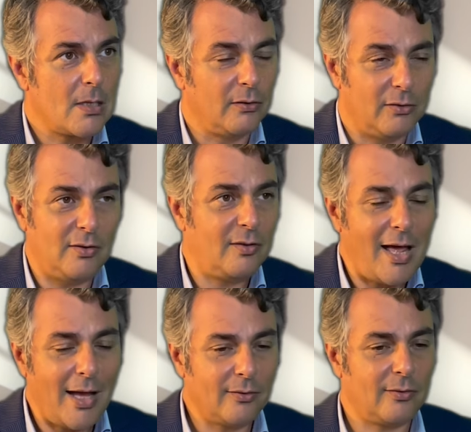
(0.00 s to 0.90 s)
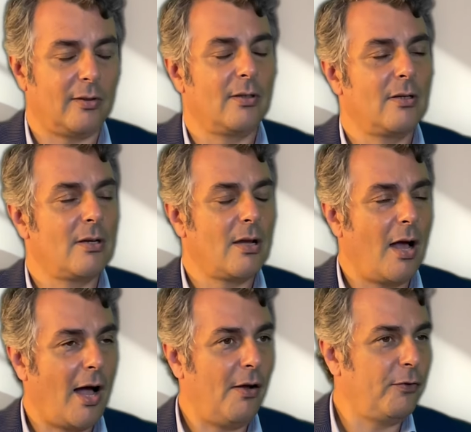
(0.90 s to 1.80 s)
this last
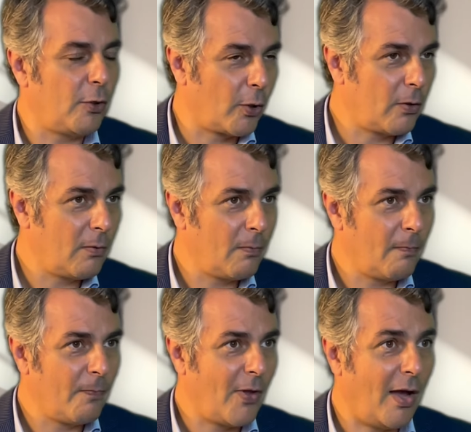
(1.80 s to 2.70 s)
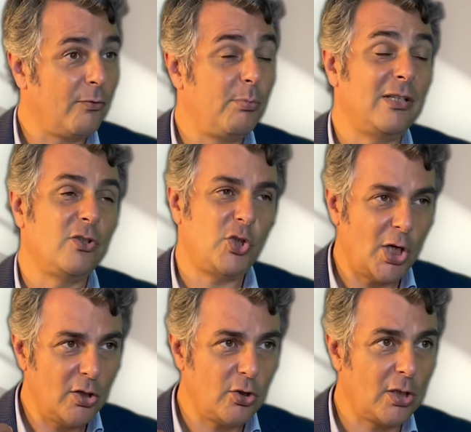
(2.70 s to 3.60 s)
half year, I've been
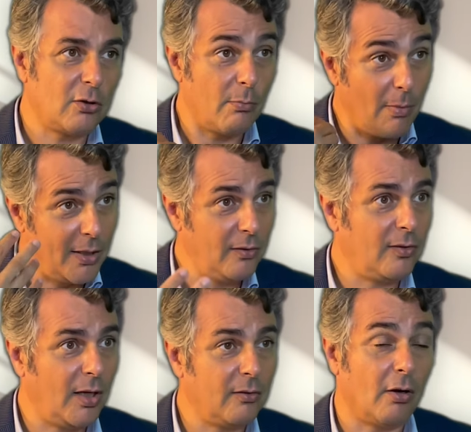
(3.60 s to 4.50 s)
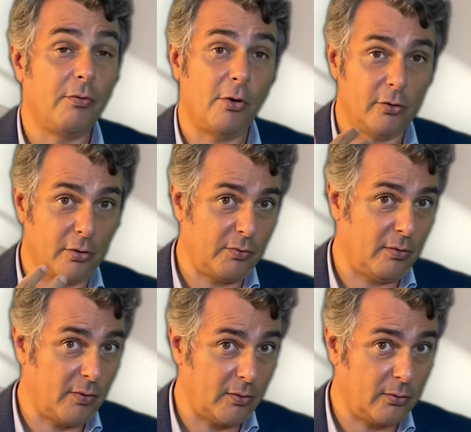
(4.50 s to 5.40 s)
changing the mindset of a lot of
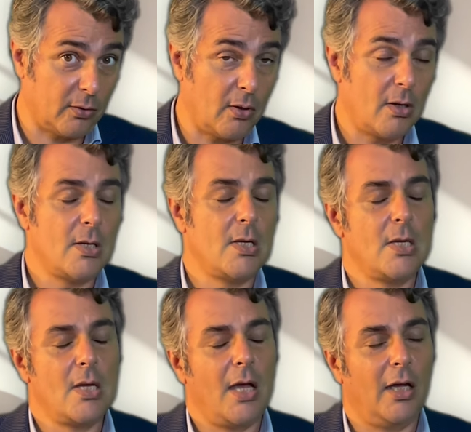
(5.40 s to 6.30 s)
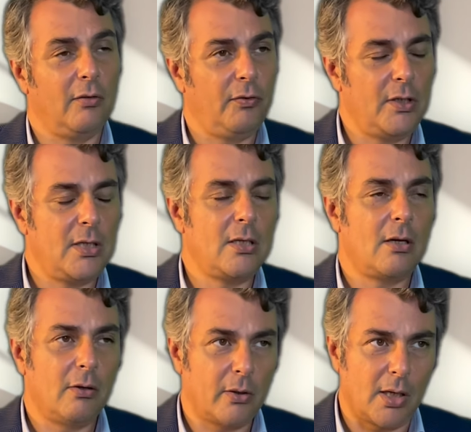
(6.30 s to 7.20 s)
investors and thinking,
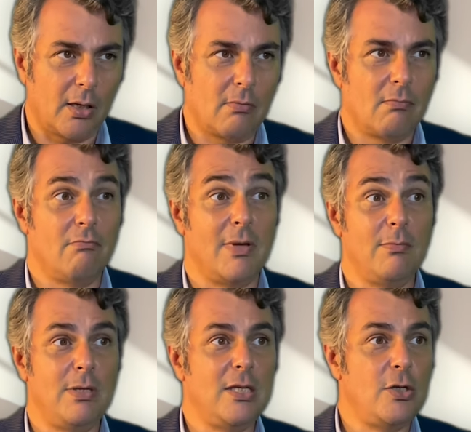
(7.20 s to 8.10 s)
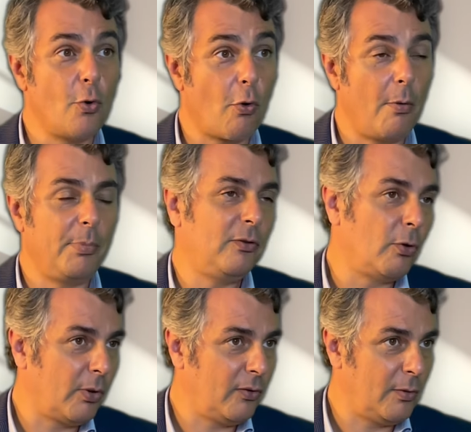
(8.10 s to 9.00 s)
okay, maybe Europe is the
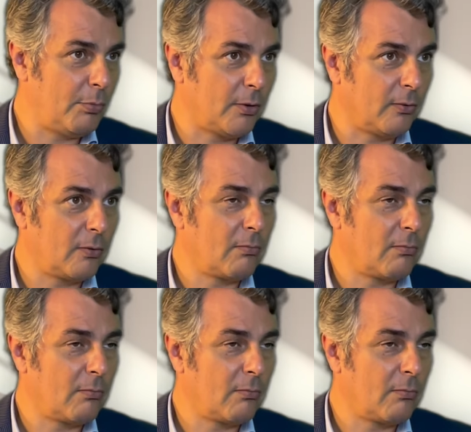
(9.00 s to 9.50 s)
recipient.